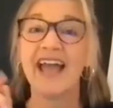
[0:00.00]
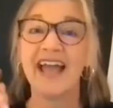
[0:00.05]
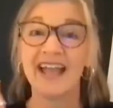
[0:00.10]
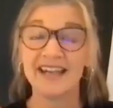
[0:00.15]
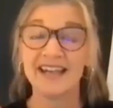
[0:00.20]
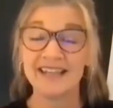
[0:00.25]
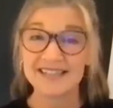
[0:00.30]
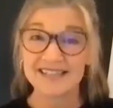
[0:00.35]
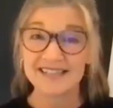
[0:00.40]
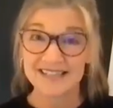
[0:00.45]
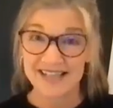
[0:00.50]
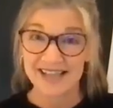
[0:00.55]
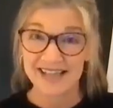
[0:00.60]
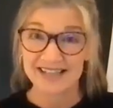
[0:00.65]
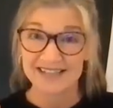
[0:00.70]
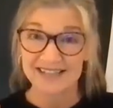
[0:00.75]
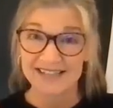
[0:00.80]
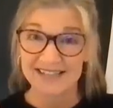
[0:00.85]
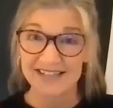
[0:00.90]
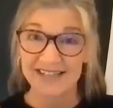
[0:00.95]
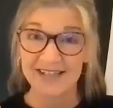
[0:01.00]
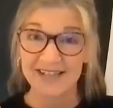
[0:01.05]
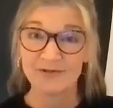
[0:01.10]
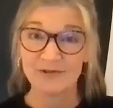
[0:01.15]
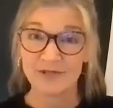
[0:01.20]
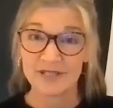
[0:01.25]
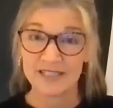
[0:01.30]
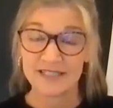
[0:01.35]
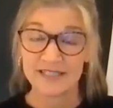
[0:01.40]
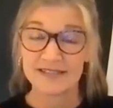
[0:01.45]
And
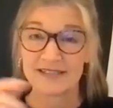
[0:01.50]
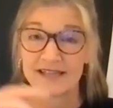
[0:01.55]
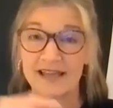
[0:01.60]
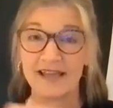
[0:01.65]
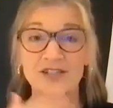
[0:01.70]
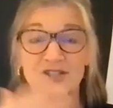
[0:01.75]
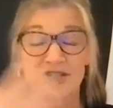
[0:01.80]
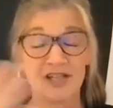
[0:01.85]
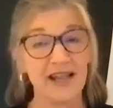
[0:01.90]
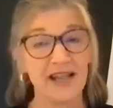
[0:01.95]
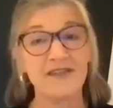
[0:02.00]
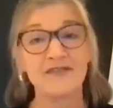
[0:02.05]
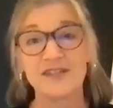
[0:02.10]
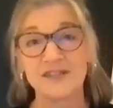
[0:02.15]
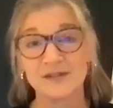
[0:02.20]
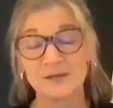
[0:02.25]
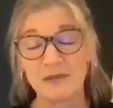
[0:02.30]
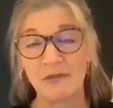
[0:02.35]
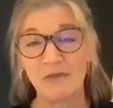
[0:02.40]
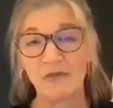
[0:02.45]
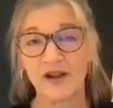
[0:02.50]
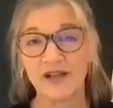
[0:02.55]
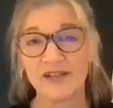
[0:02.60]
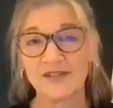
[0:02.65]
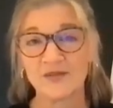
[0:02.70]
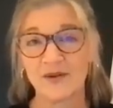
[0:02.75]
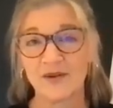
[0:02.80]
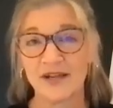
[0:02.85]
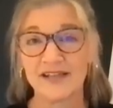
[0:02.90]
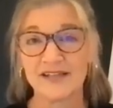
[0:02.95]
it reads, I should have this
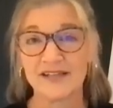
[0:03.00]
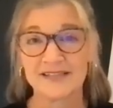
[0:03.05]
memorized, right?